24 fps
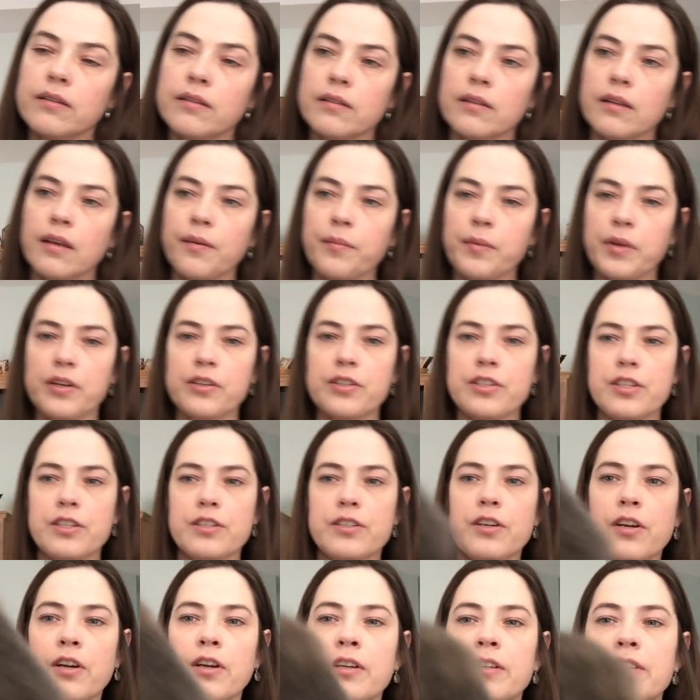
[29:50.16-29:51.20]
come here,
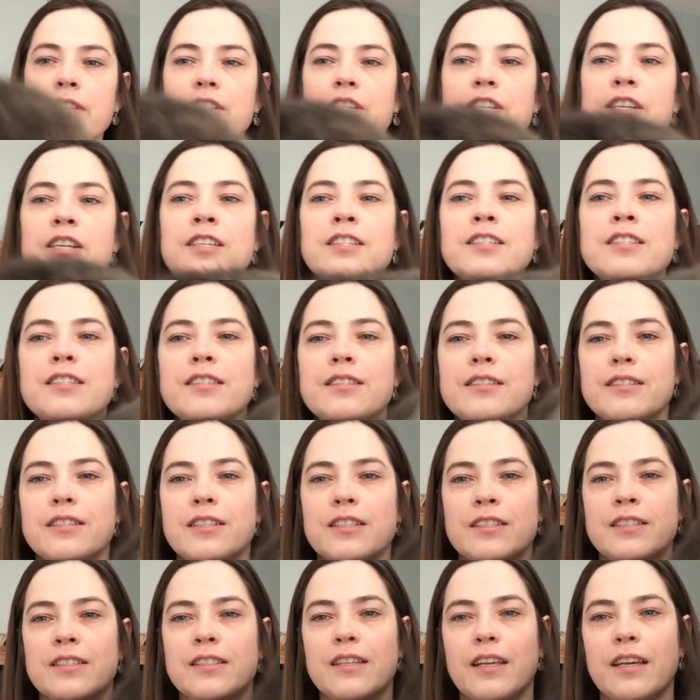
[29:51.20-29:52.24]
Ginger. She's
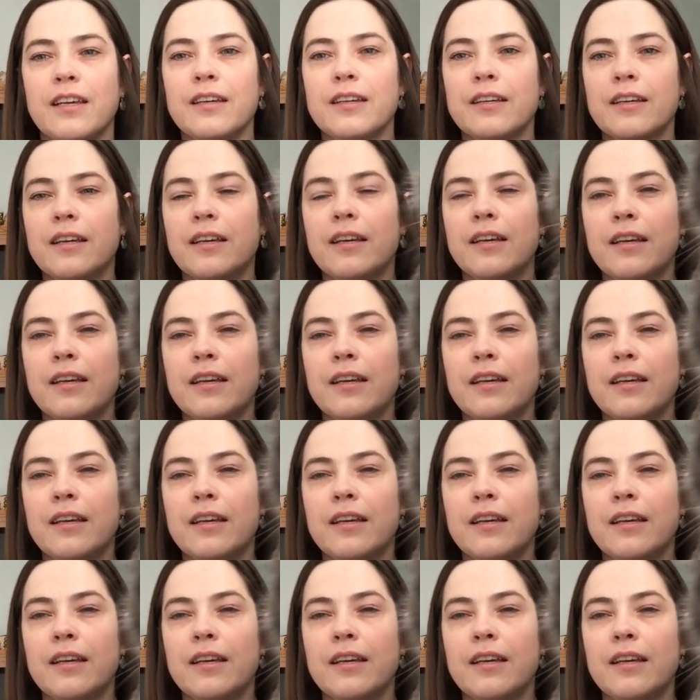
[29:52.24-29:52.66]
just like,